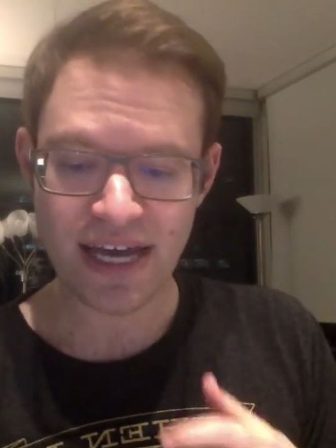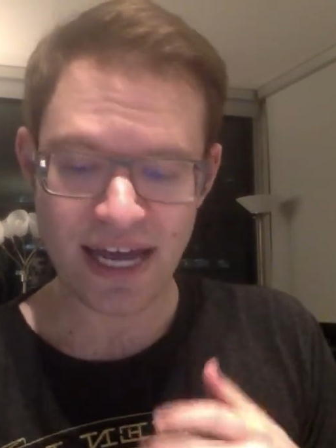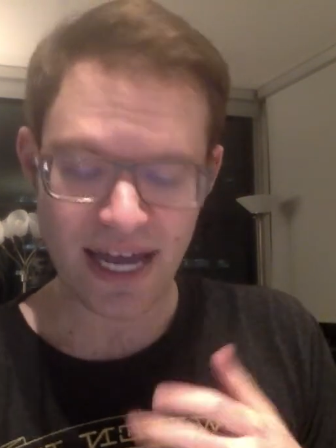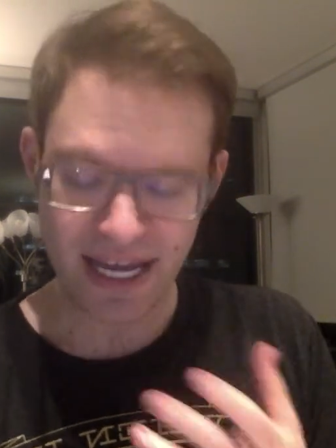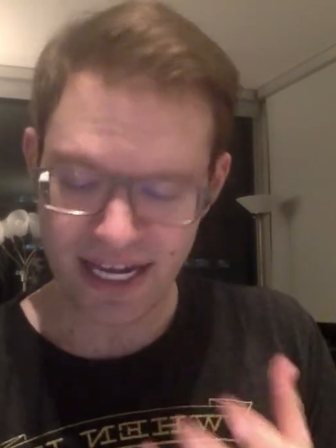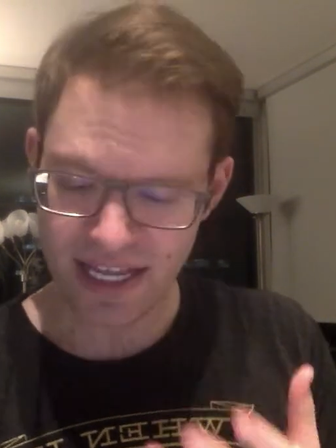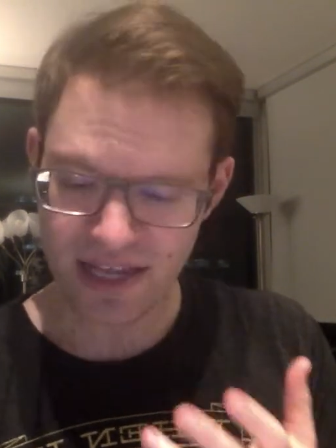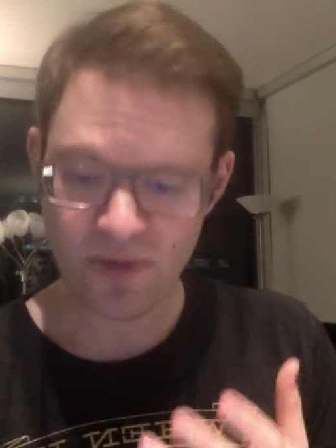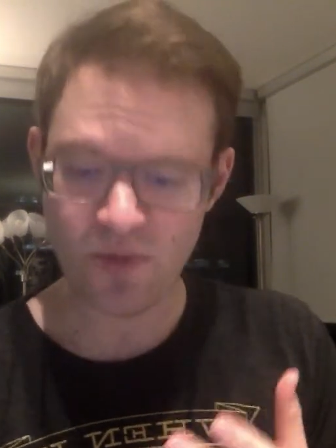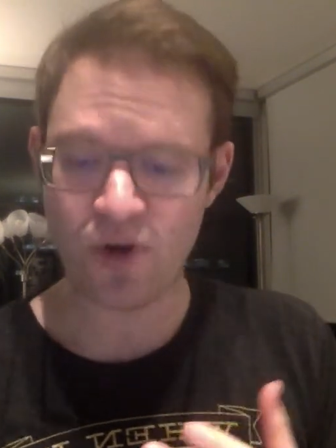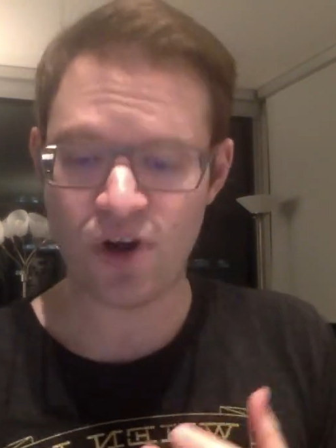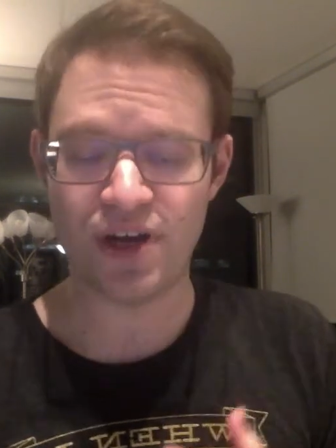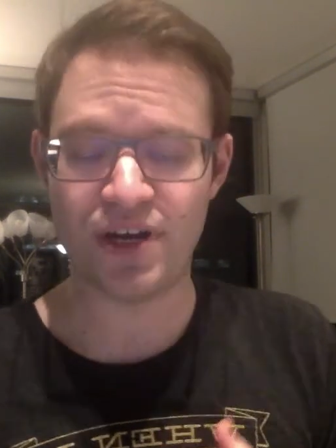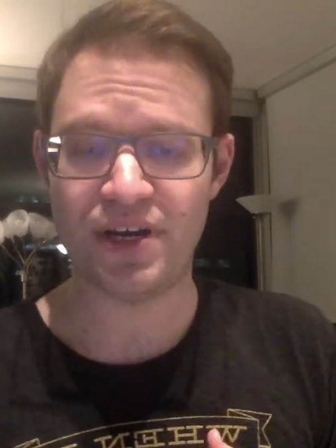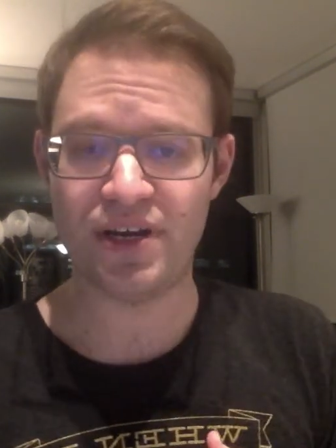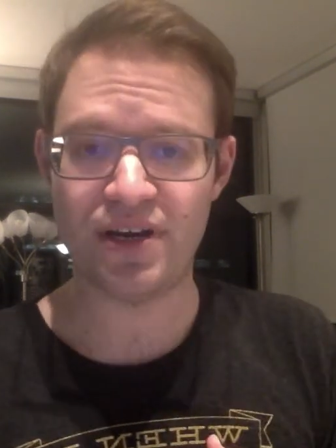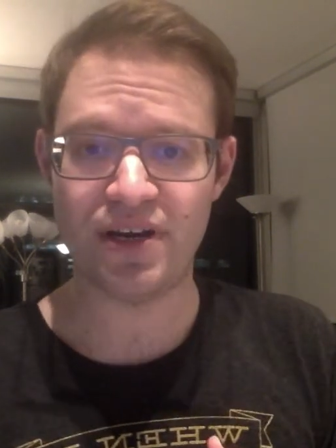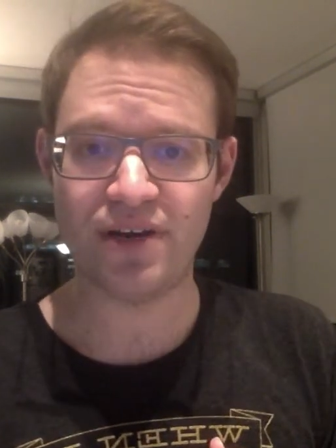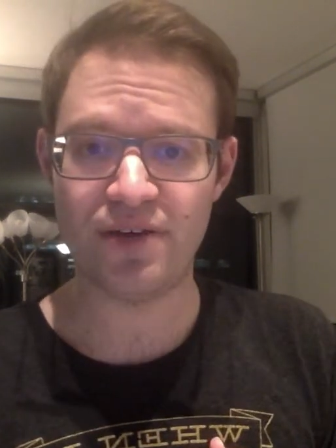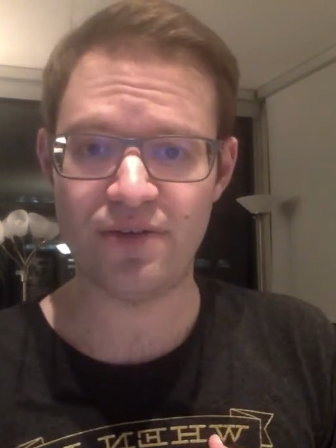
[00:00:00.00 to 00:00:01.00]

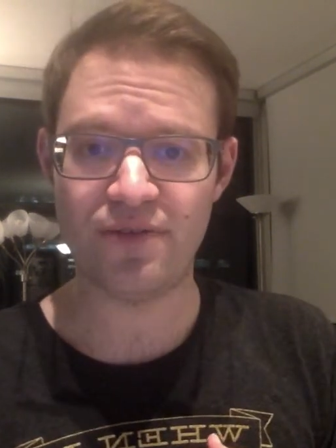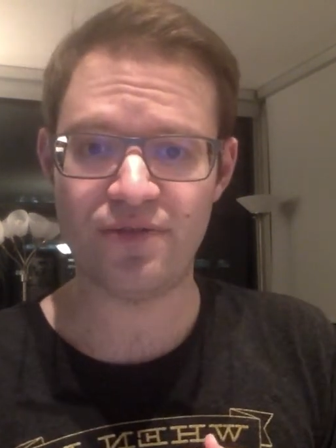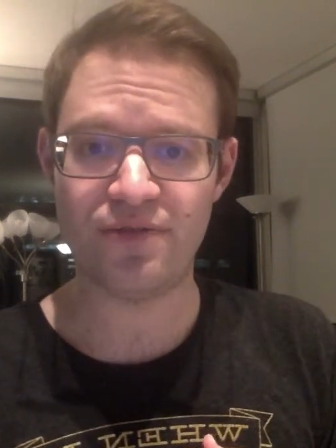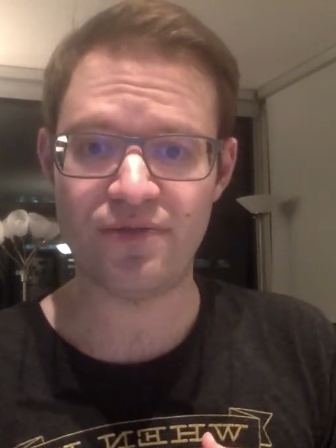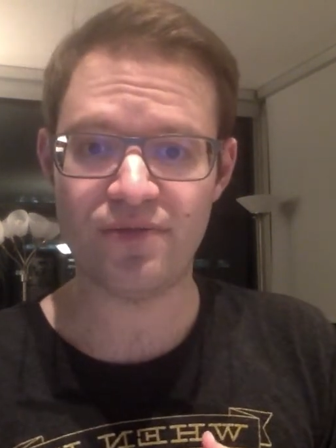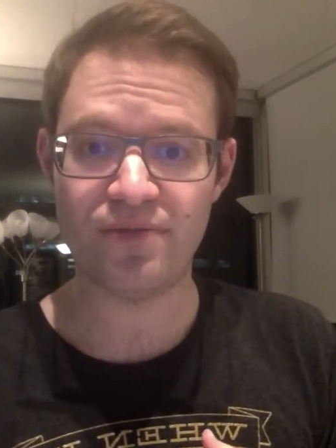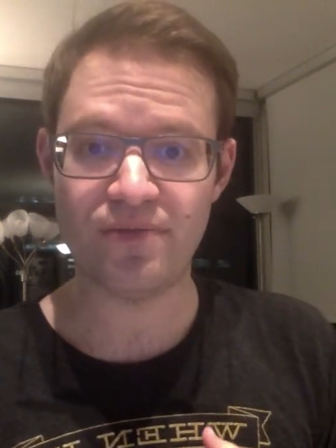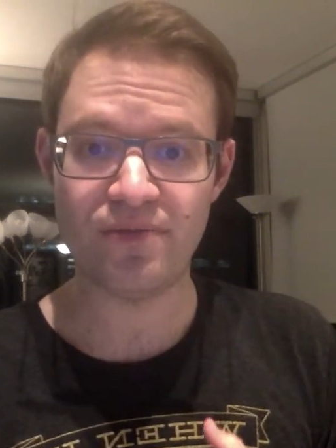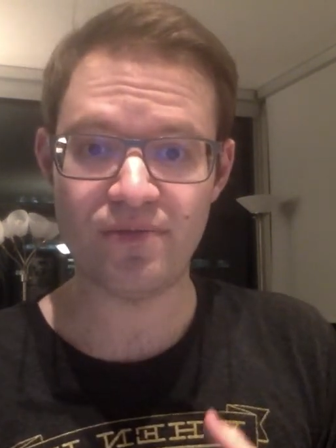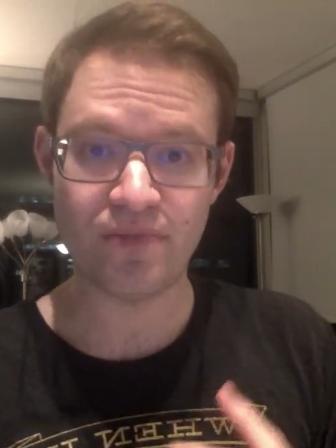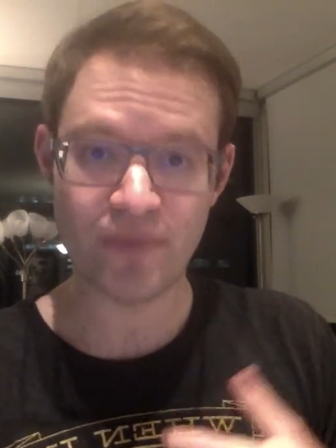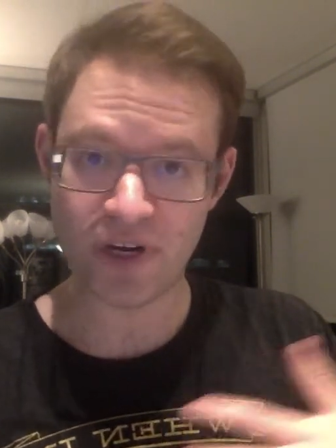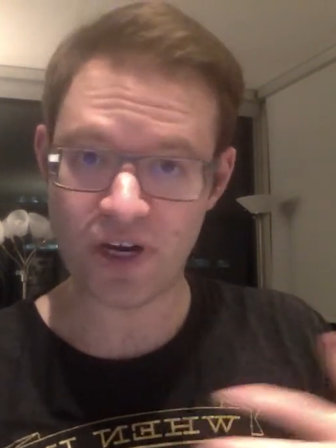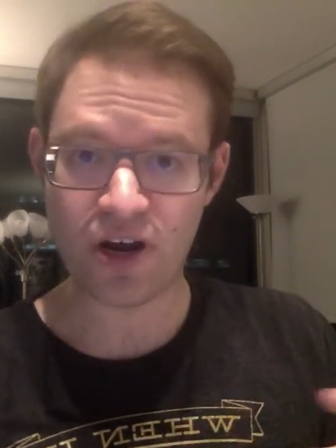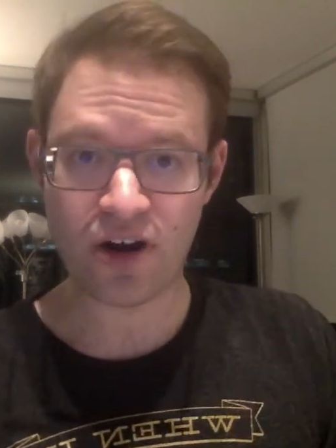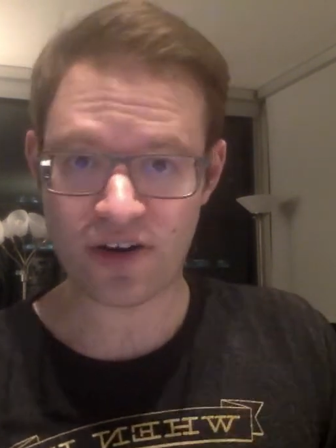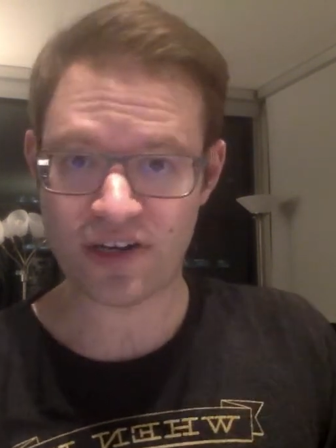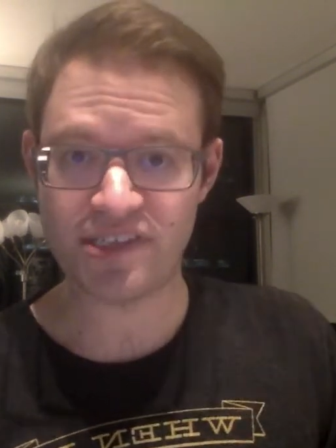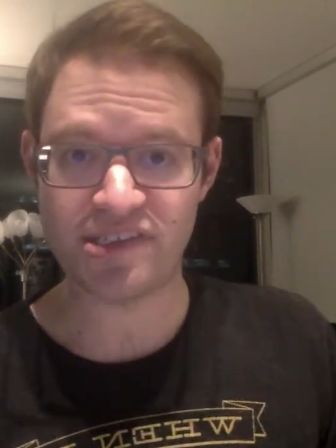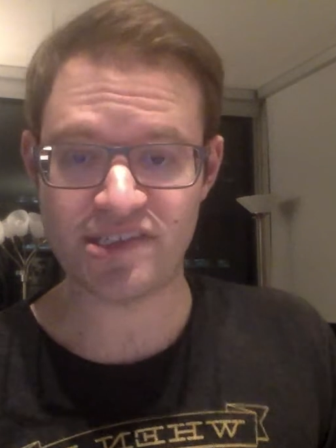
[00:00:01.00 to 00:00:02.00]
anyone of
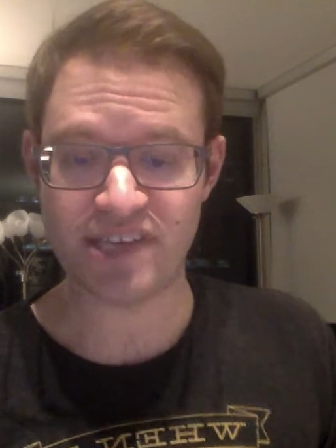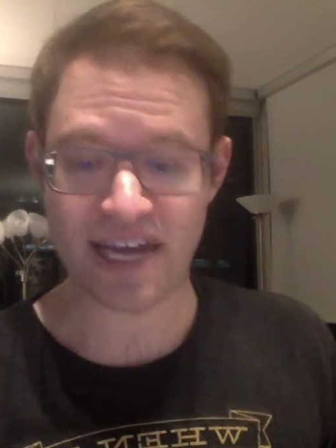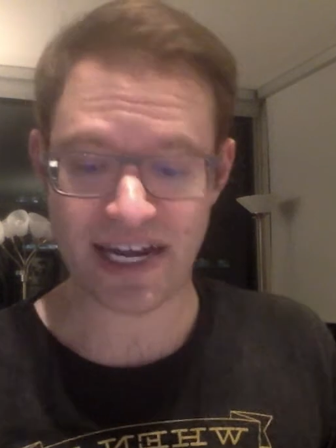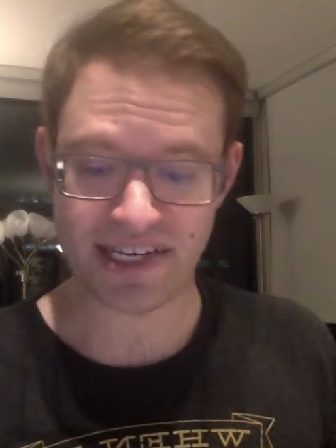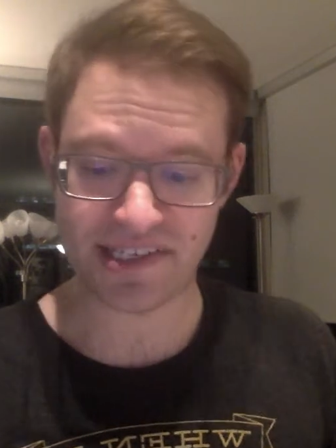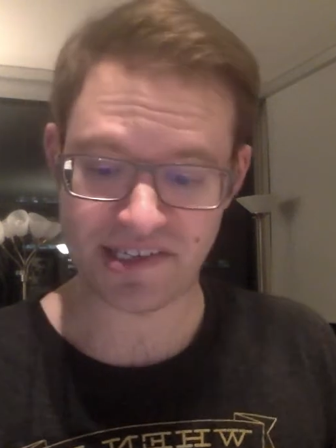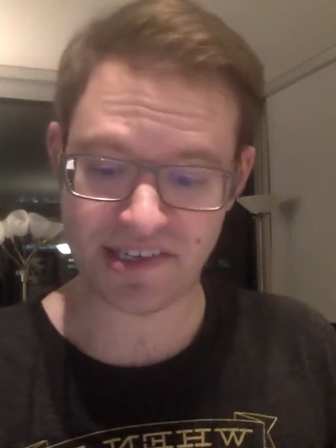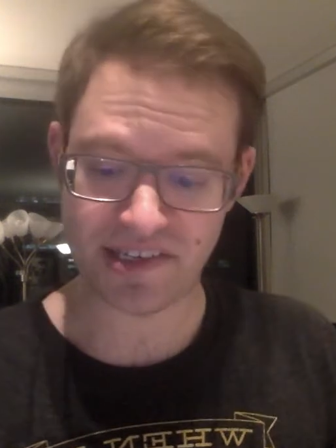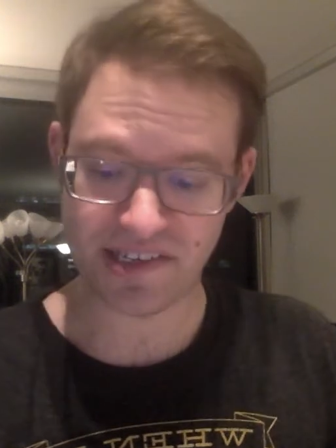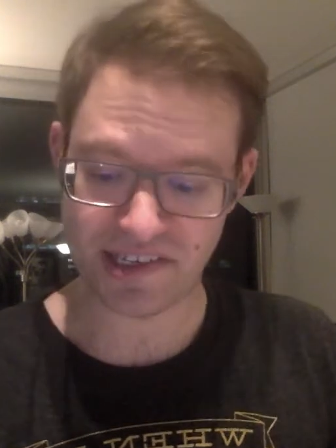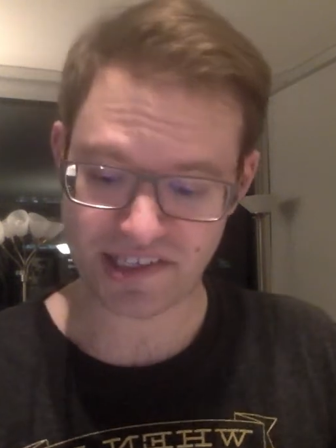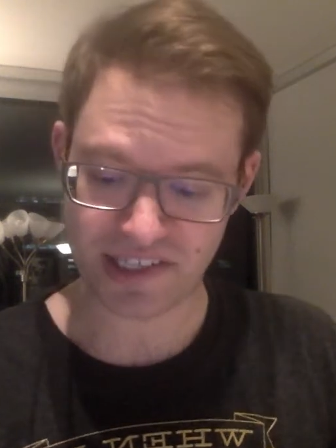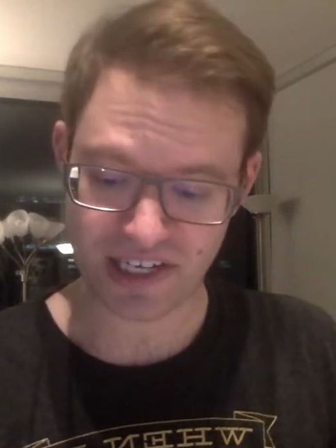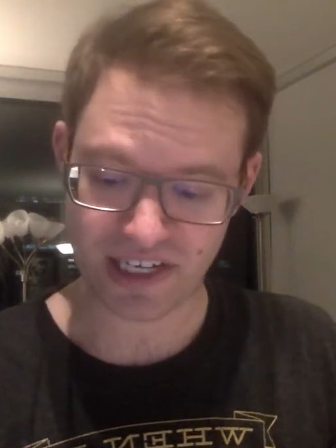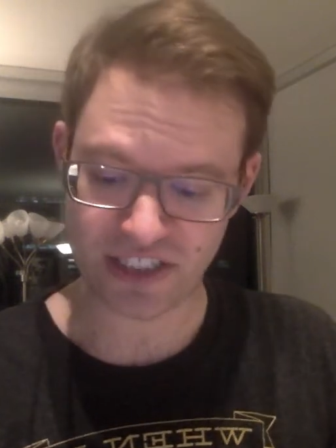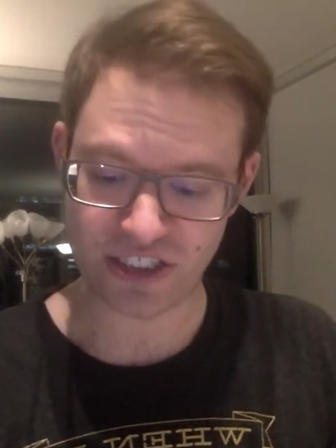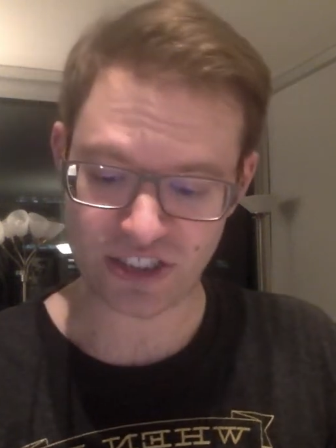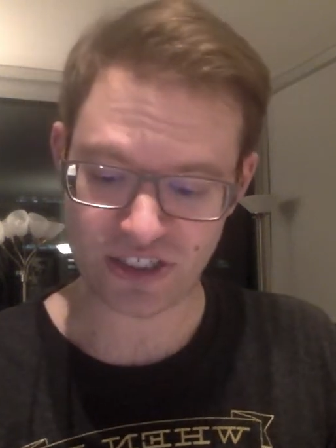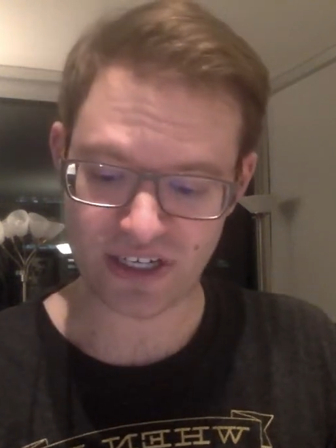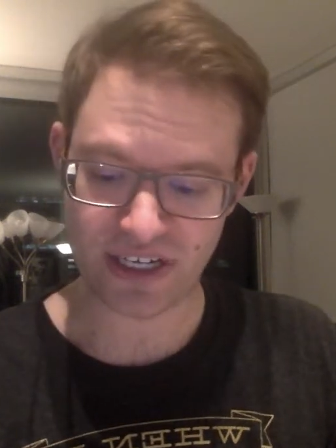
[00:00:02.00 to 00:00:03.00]
minority status in this
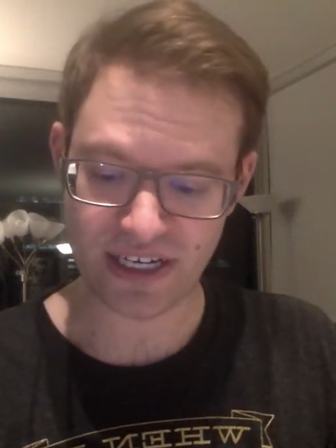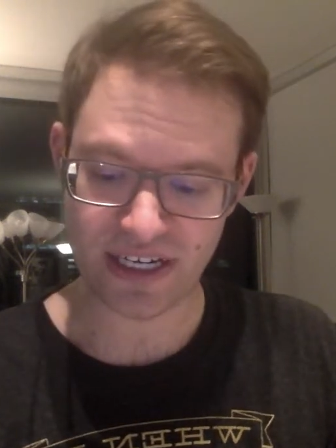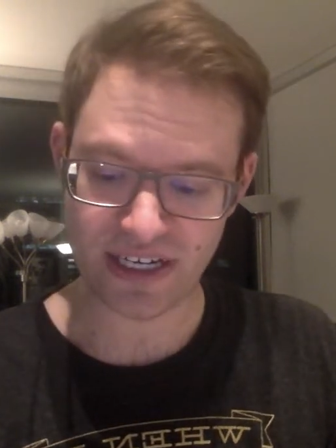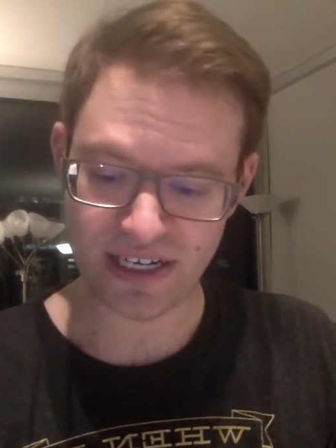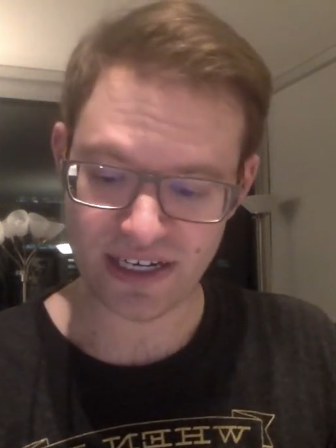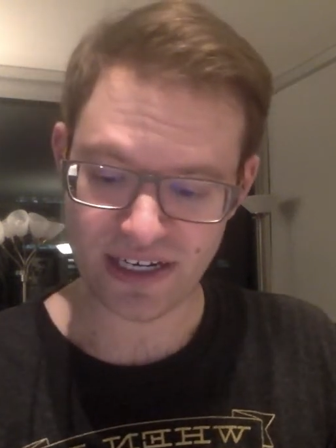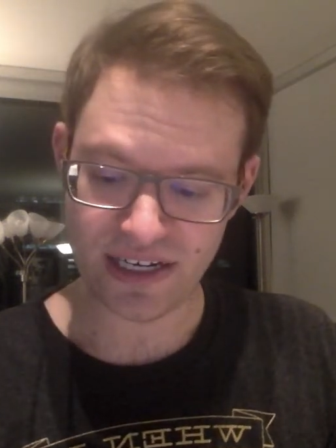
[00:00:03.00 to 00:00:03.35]
country.